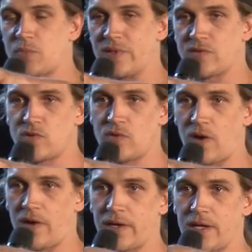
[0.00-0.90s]
be too
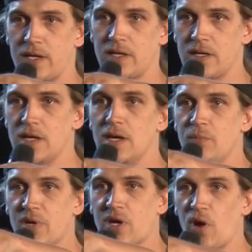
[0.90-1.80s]
naughty.
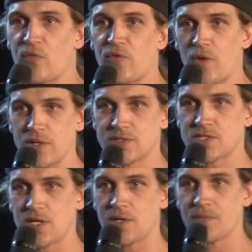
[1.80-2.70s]
But go for it,
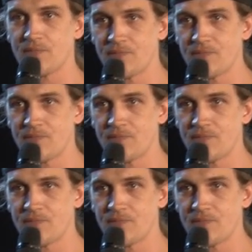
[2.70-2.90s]
sir.